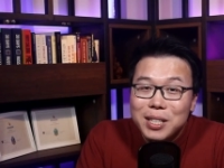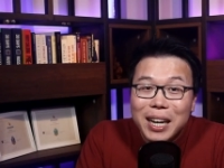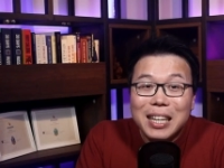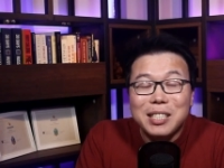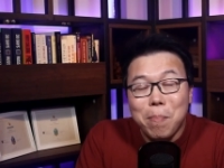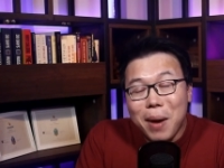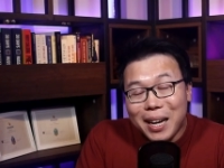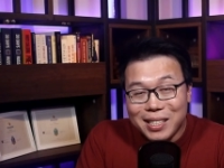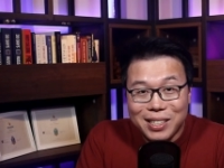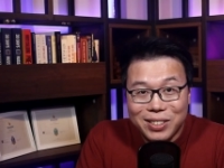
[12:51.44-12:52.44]
website is a
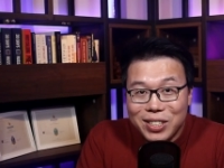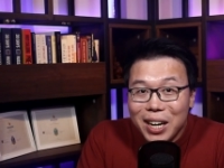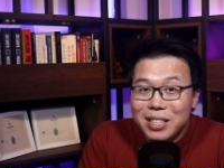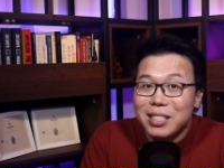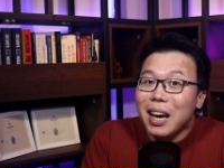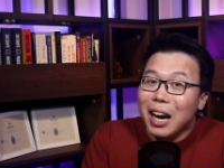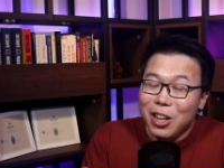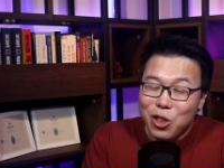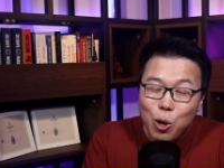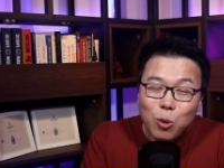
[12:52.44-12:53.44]
magazine site,
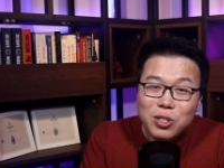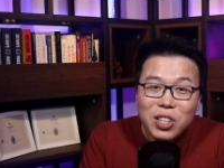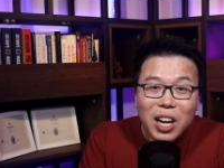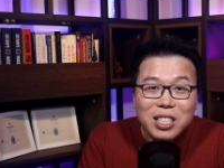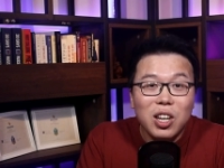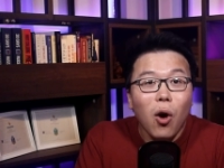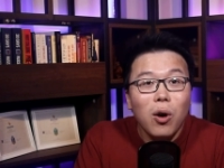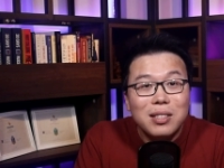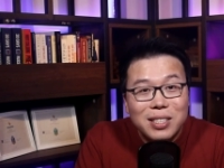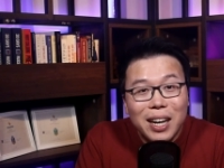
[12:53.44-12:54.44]
a news site,
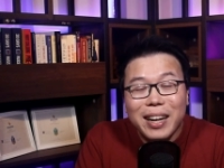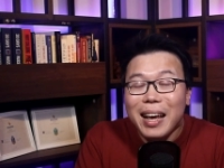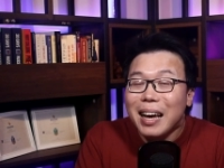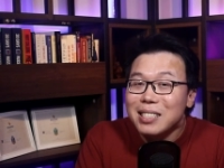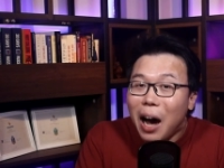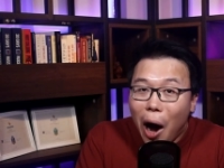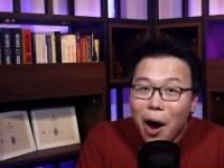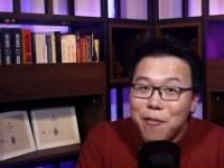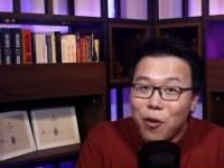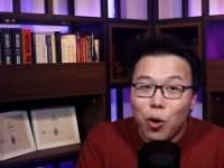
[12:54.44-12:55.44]
or a site that has
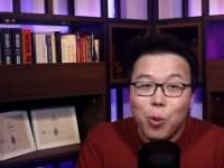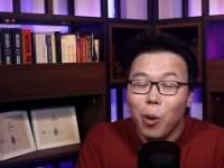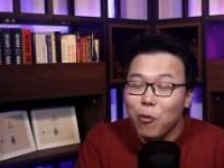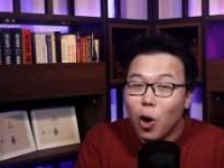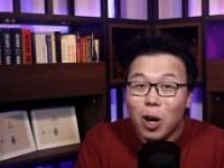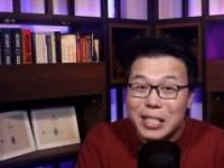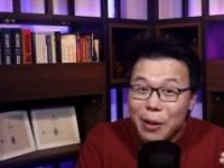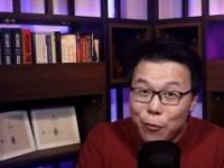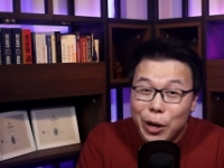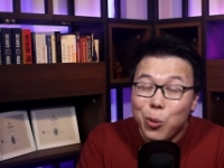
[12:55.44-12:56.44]
high volume of
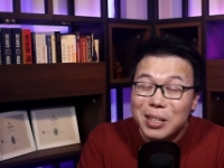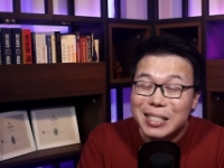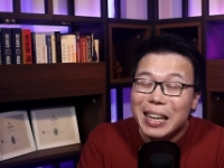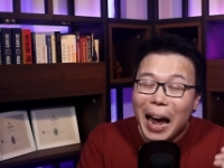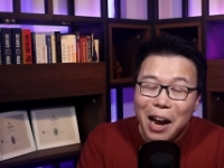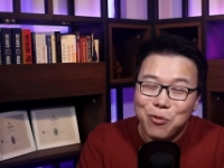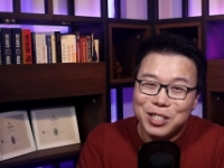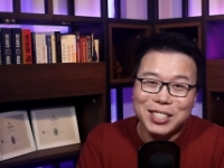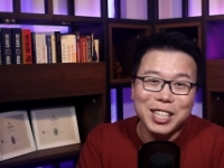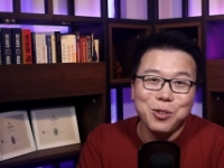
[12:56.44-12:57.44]
content frequency
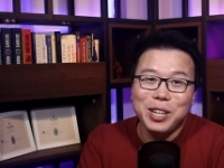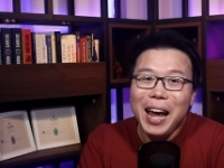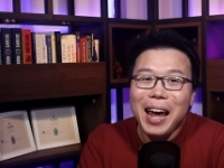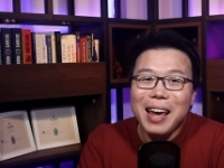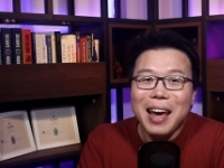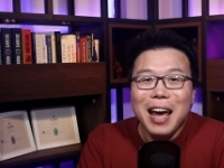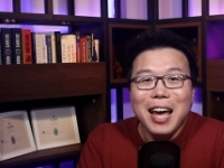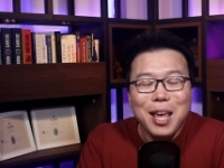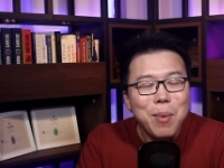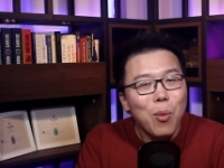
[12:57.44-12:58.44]
every single day,
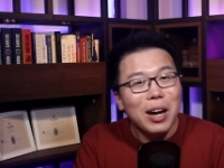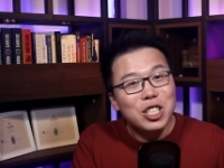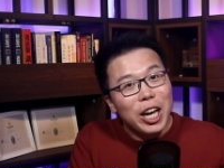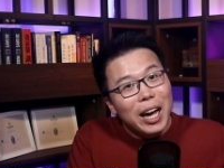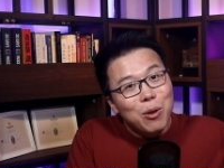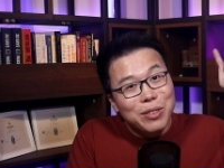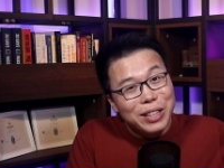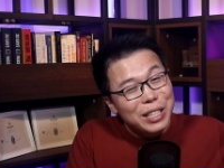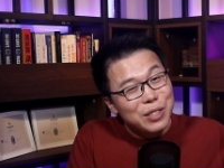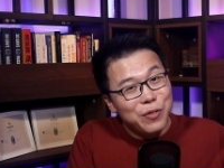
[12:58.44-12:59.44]
you may want to check
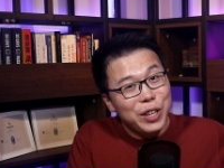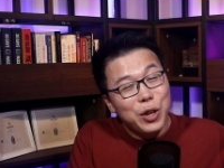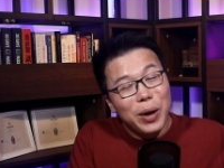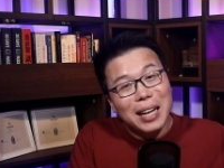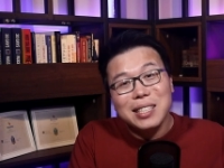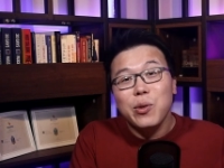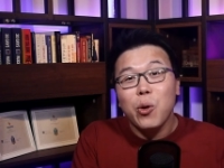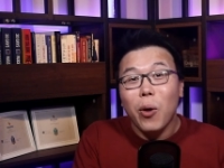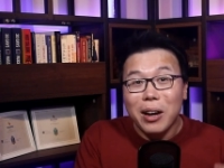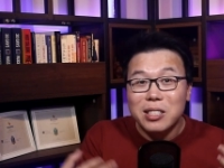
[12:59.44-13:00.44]
out this video as it
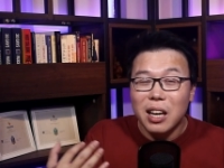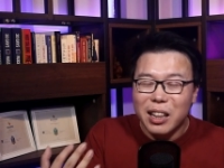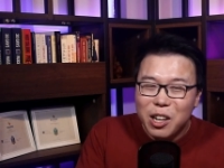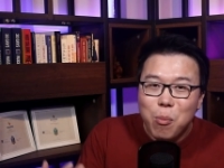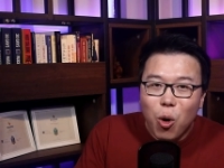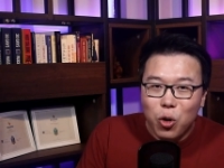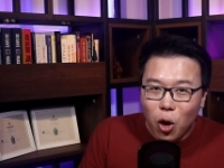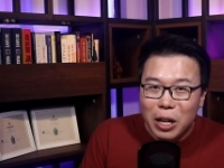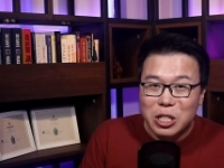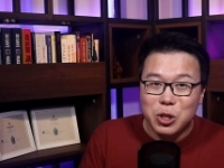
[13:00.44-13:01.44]
requires a little more
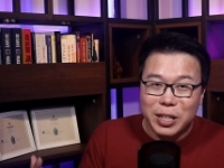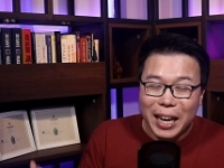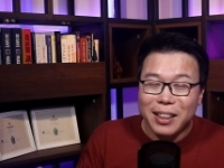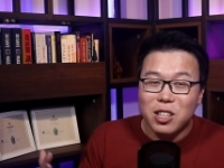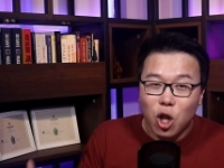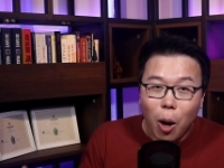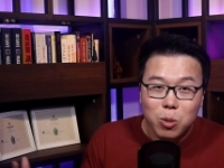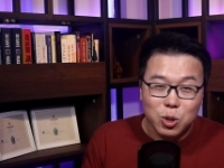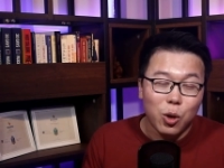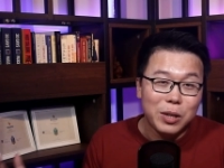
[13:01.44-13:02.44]
knowledge to get the
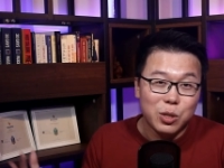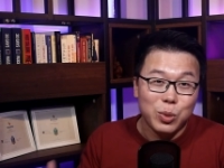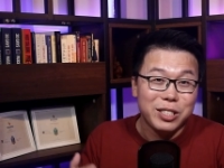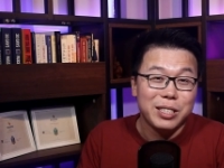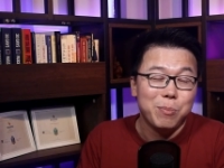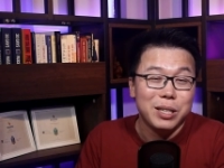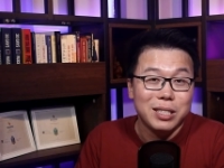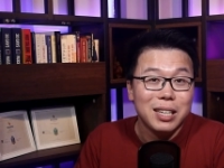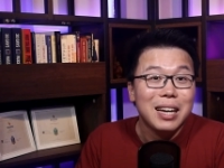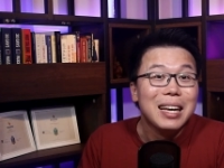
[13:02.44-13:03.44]
top stories rich
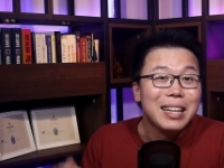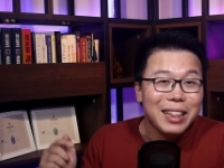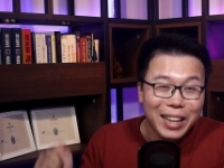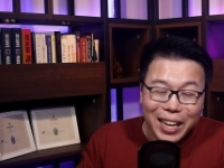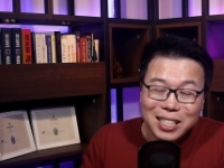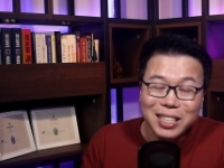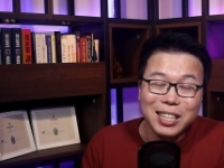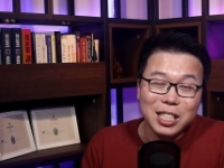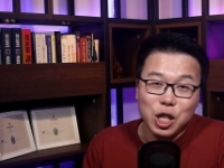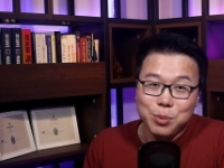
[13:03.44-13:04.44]
snippet. The link is
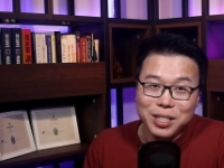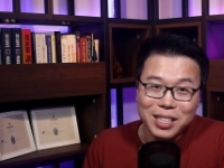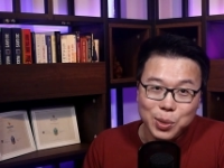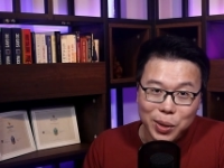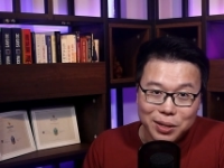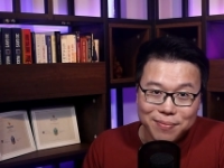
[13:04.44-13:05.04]
in the description as